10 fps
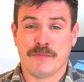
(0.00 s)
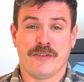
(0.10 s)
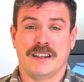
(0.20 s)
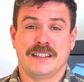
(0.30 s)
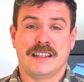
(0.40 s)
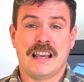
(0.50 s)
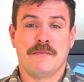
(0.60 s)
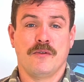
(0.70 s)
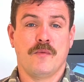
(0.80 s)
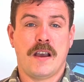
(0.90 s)
pretty
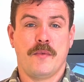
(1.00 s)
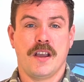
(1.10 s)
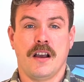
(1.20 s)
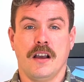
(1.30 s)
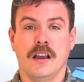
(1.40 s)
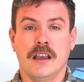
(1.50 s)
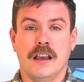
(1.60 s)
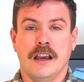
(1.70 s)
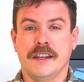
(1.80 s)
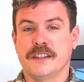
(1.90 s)
stable where we are,
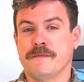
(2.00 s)
and it's